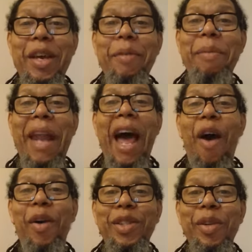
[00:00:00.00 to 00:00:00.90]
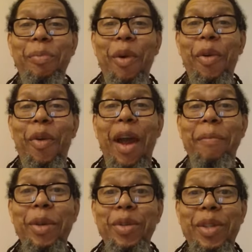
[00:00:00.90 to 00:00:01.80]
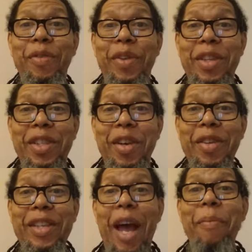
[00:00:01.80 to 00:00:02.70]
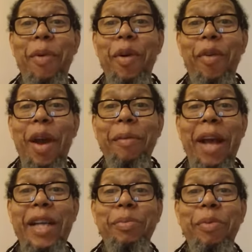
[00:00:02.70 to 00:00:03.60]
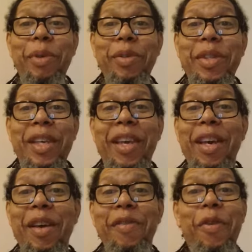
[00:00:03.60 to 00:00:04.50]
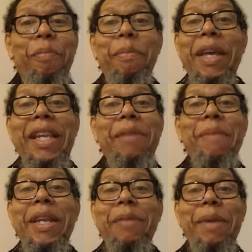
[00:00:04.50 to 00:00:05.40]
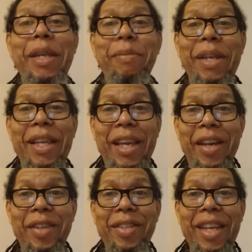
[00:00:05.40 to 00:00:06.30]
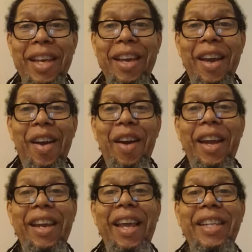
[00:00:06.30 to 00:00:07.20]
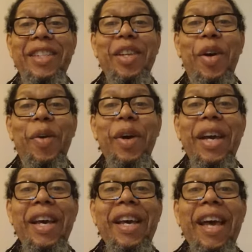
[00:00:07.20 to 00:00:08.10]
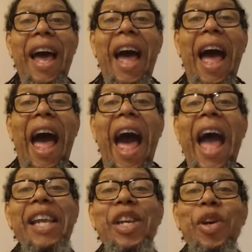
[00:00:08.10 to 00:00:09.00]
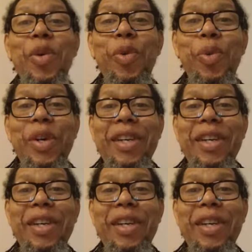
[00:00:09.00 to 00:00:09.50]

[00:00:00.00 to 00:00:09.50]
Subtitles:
but I also programmed music for the church. I programmed gospel music for many, many, many, many years. All right. And so I knew